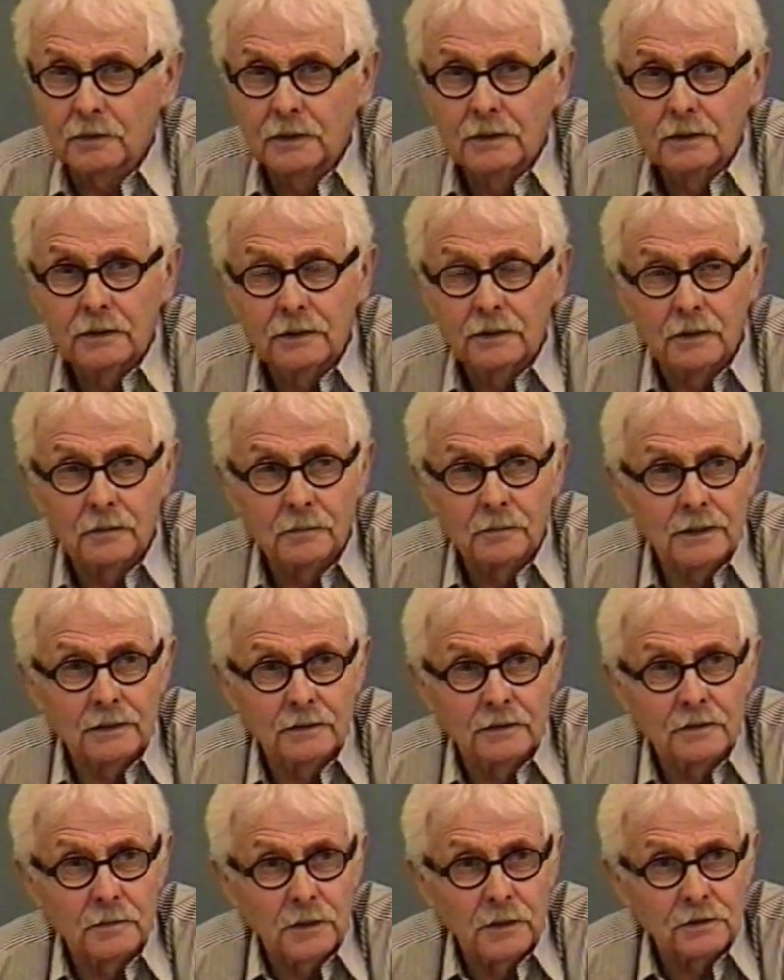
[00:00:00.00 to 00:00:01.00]
young men
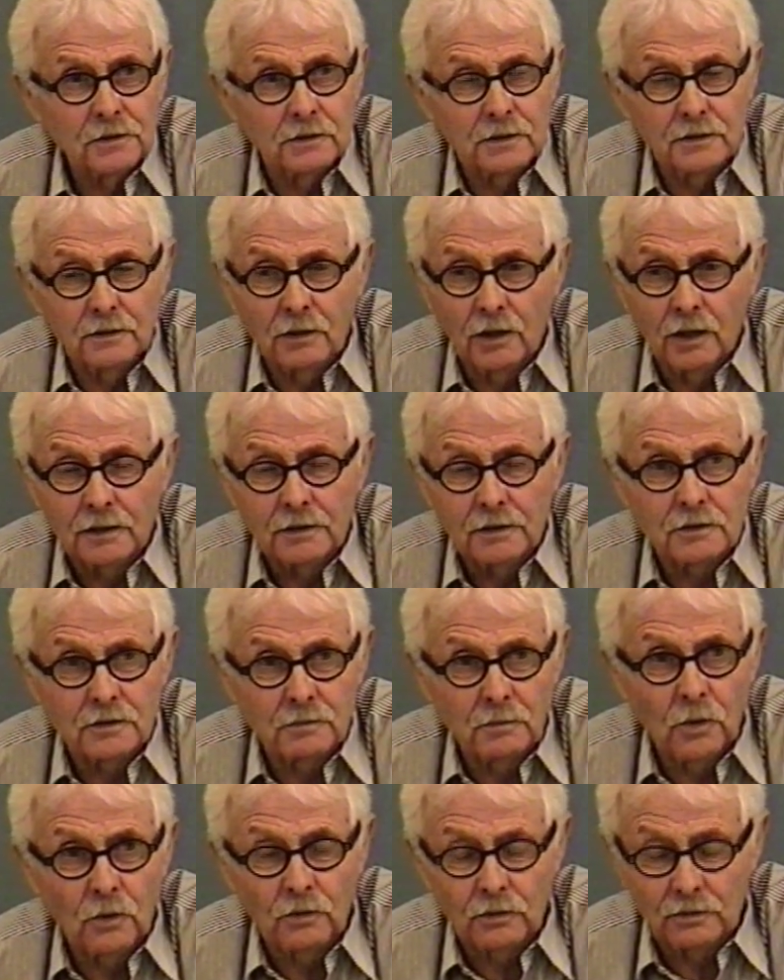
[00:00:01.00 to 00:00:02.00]
especially, not to
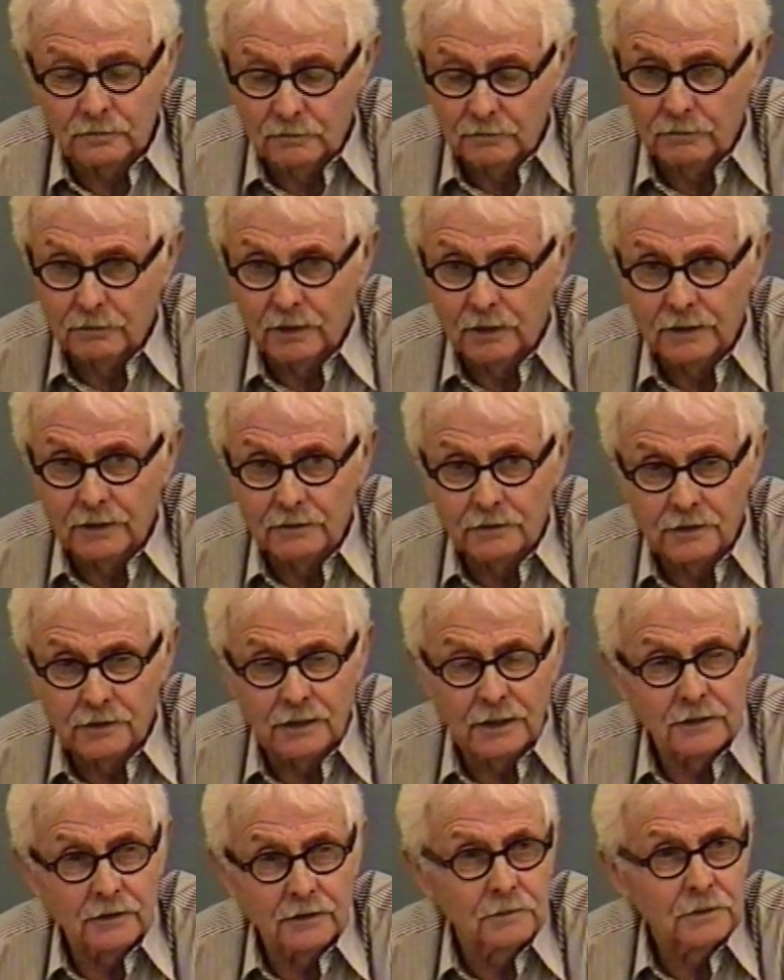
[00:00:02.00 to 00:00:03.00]
smoke by sitting
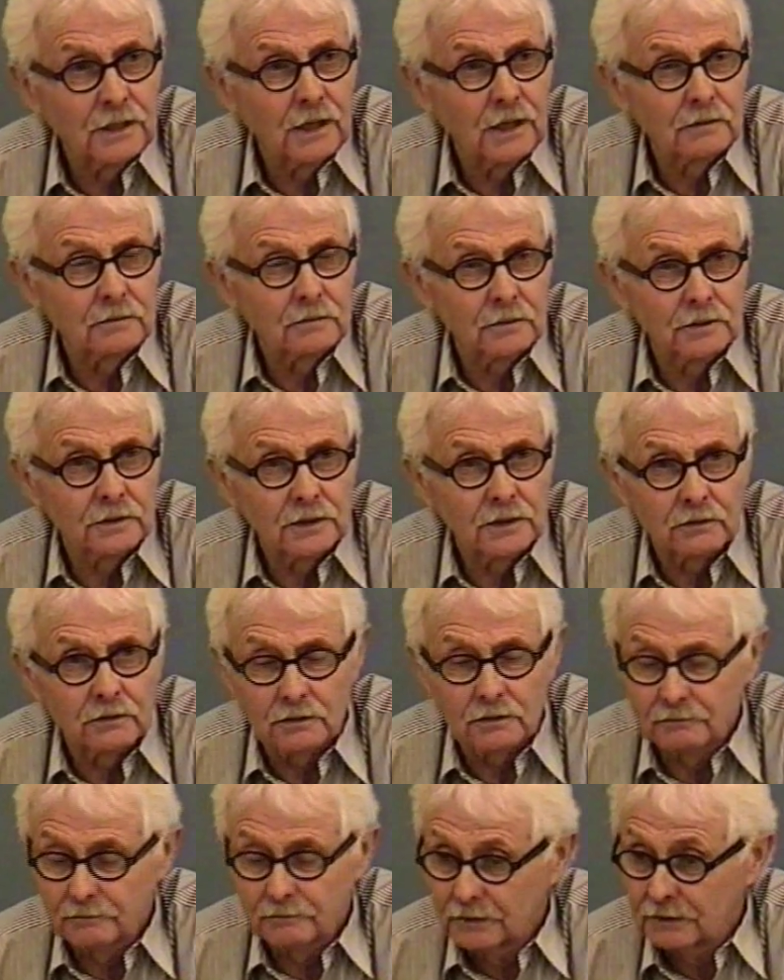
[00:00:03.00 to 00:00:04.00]
them down when they were
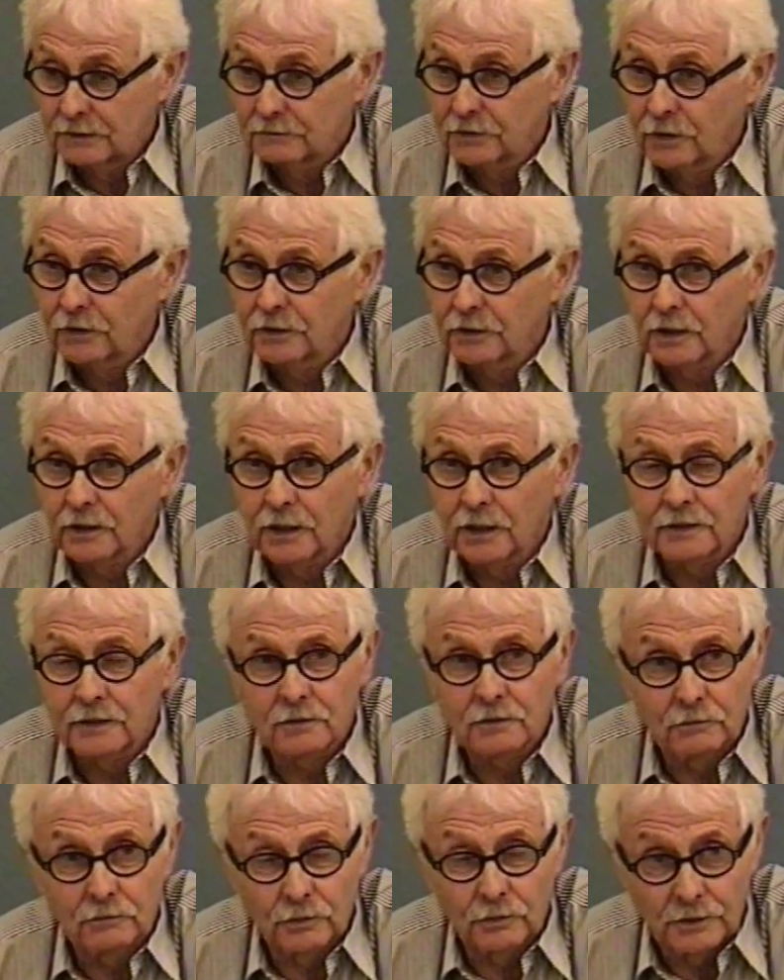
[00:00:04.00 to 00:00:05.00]
at a very young age,
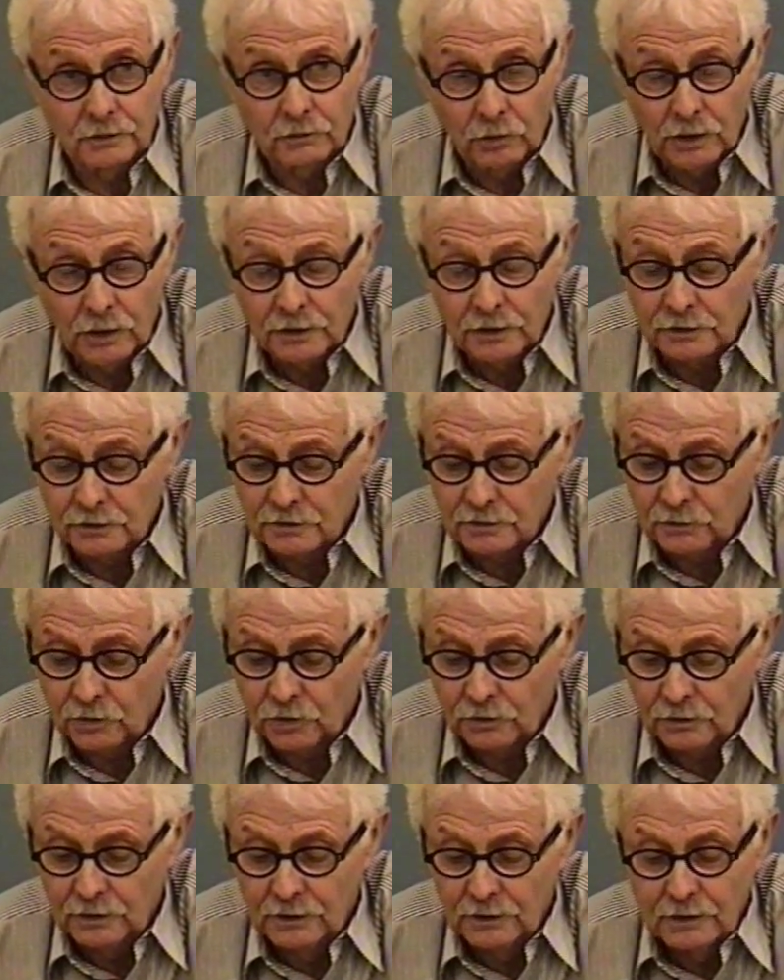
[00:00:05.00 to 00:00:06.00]
when they wanted to smoke,
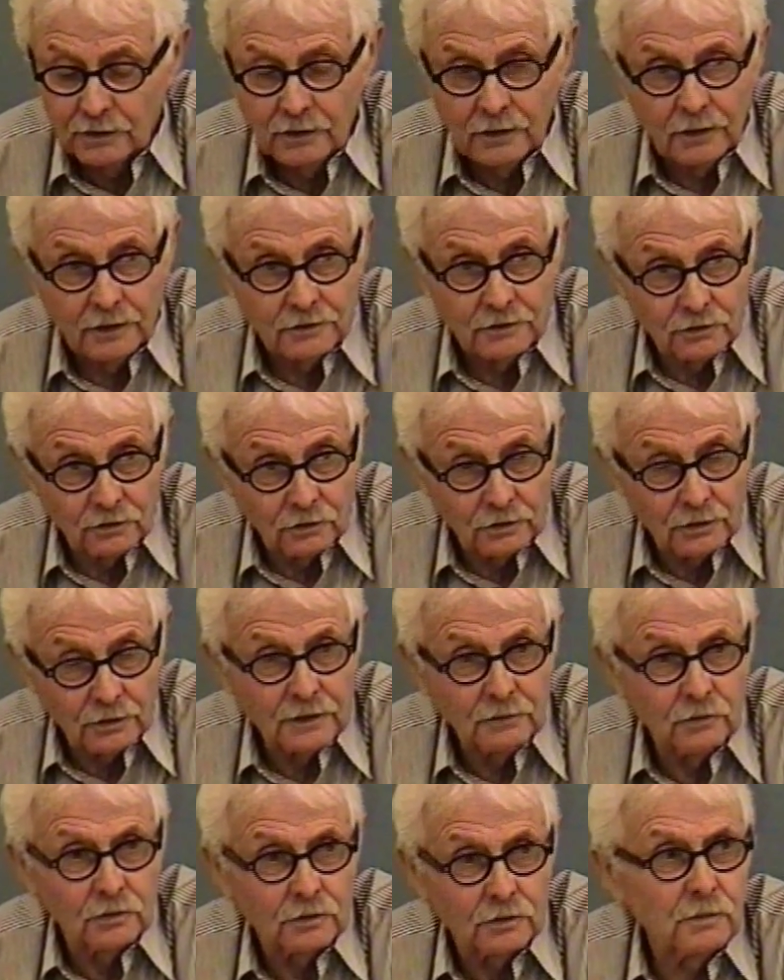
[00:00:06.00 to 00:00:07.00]
and said, okay,
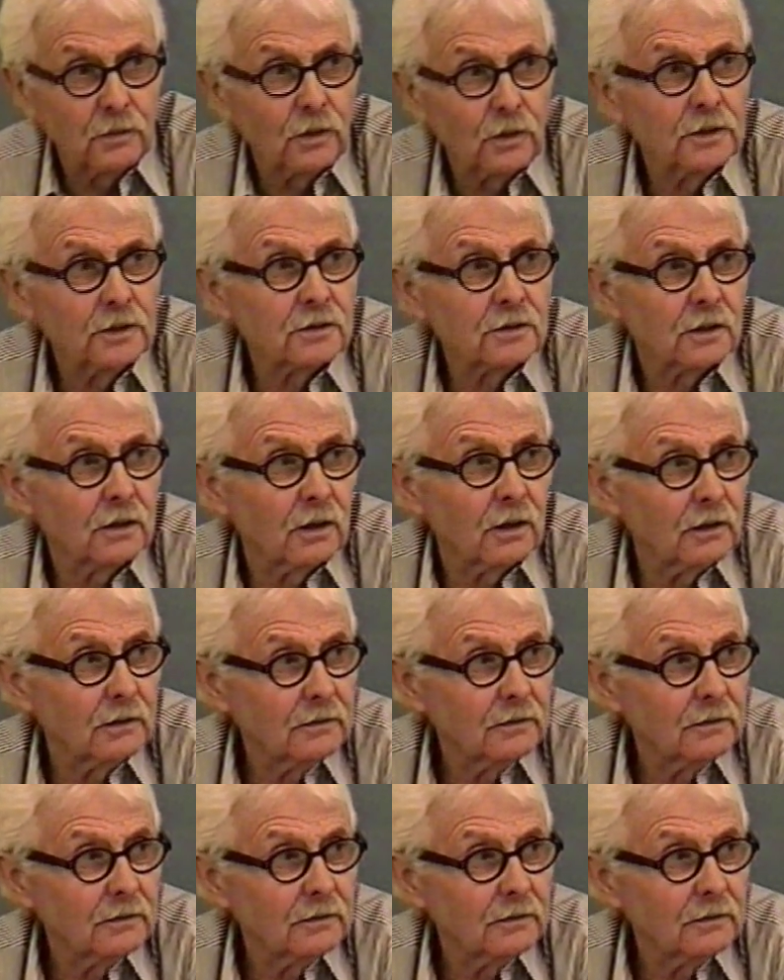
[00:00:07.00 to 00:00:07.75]
we'll smoke a cigar.